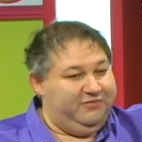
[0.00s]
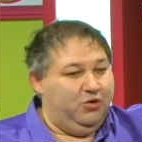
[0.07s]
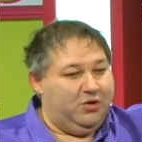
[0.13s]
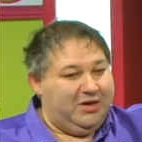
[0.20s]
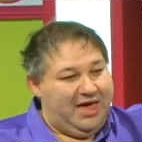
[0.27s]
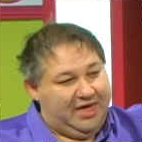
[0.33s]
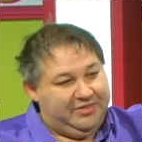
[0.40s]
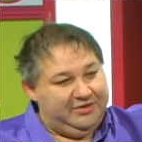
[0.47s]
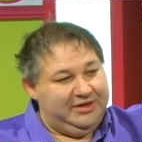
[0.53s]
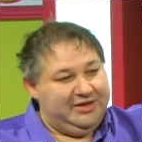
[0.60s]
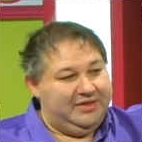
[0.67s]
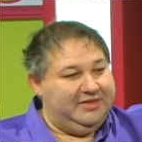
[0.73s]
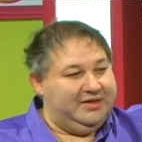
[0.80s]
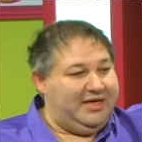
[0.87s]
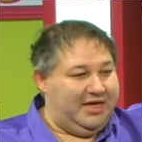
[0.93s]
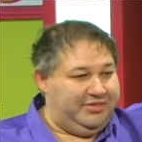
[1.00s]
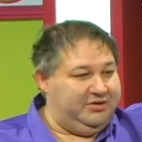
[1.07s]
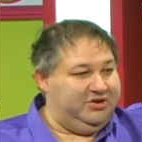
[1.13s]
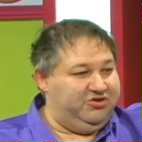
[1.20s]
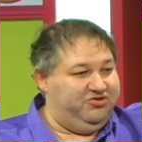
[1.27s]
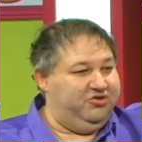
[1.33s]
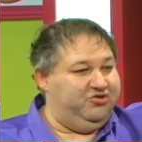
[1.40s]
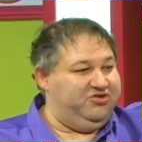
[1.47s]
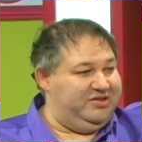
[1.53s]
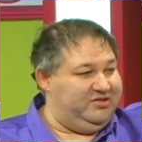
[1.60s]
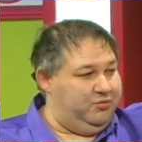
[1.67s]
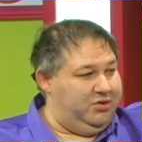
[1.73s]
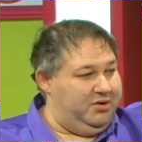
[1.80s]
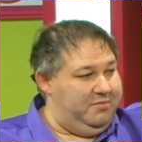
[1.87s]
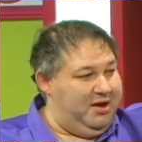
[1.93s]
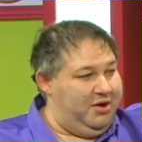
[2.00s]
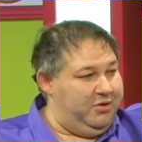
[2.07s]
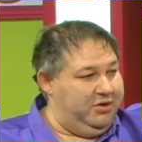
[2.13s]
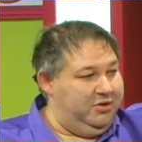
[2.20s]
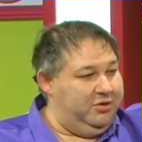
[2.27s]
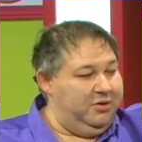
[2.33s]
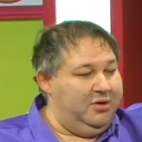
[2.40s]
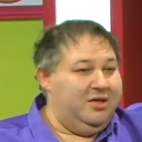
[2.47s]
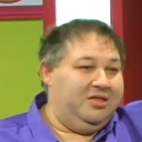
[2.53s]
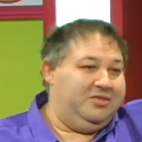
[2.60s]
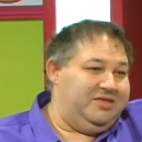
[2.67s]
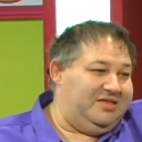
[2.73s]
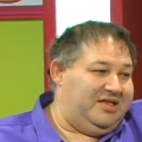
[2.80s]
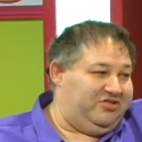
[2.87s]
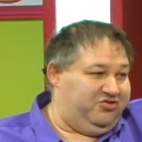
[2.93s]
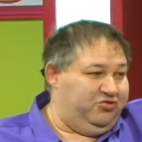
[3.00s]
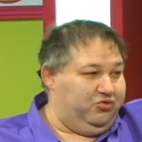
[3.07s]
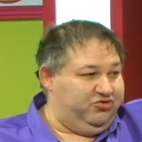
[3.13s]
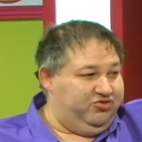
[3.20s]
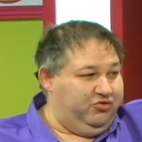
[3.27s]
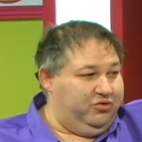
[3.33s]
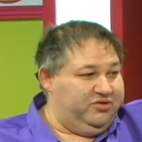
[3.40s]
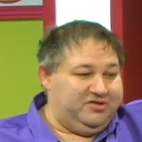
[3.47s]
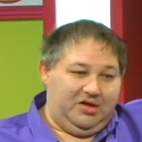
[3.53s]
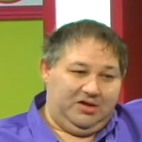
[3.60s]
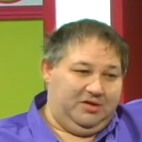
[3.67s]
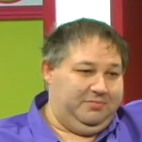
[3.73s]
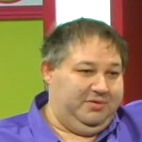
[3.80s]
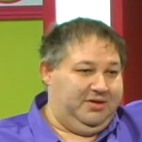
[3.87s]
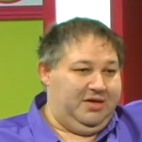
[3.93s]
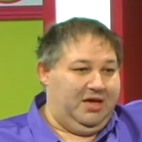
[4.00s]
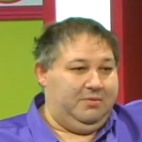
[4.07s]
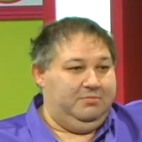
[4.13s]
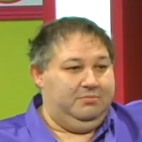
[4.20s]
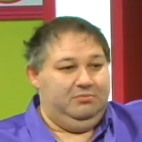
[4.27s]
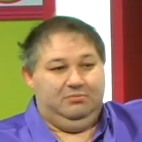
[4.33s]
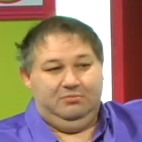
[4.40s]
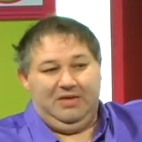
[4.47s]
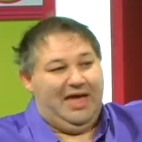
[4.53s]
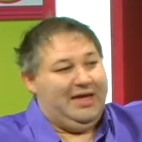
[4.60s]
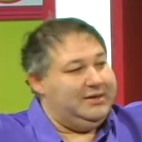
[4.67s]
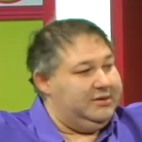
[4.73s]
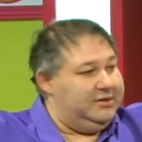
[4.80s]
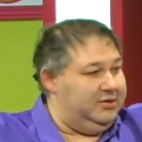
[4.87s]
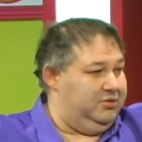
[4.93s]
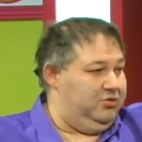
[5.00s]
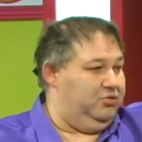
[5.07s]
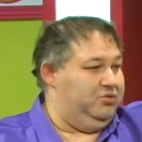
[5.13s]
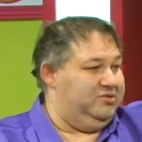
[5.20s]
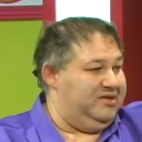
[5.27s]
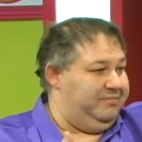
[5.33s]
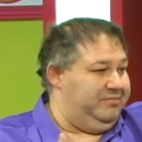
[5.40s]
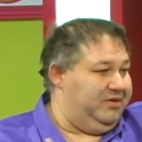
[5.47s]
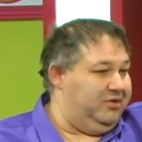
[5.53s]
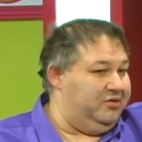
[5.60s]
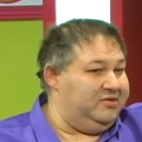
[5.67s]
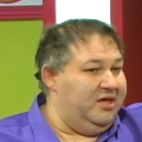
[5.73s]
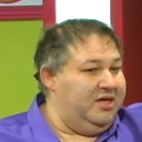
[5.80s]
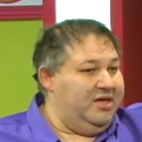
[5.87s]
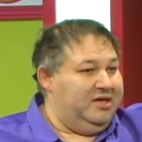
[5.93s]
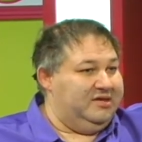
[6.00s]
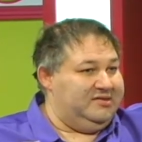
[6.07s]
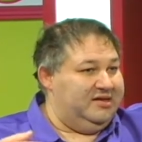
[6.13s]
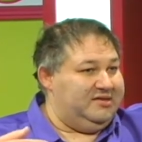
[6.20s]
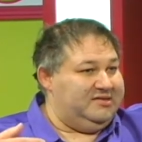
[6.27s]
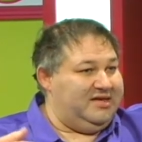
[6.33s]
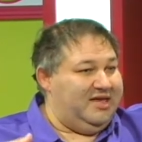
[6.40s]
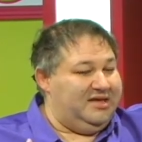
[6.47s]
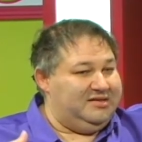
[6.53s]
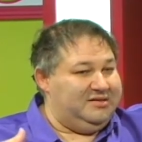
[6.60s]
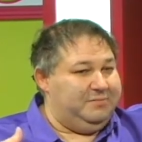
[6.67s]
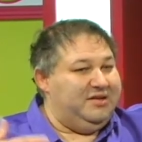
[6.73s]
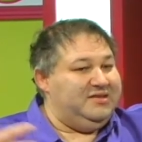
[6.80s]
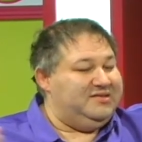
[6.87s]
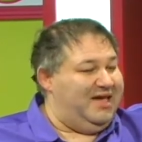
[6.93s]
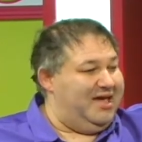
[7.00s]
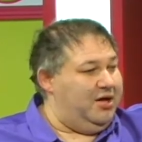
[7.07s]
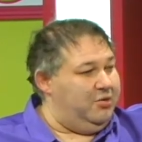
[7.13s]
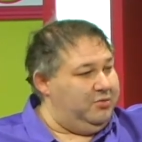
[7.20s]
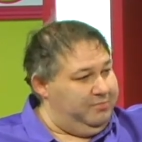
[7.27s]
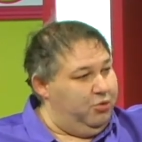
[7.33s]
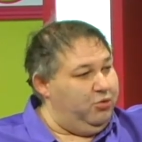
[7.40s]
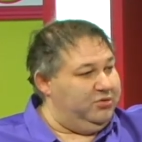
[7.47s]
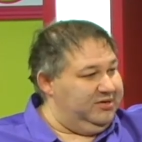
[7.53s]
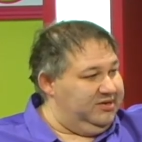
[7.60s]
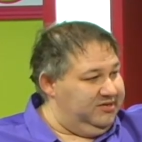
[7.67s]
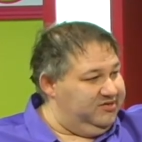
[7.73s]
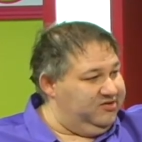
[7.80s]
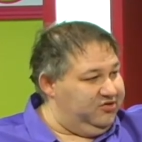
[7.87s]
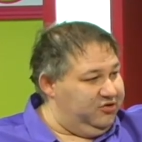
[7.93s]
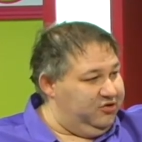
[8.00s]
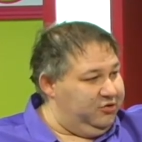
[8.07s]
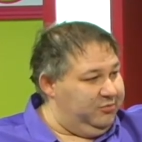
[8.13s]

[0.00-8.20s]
Catholic and the Catholic Church doesn't want to marry you, yeah. then that's your choice. Yeah. I could become Anglican or something else. Yeah. So it depends how important it is to you, but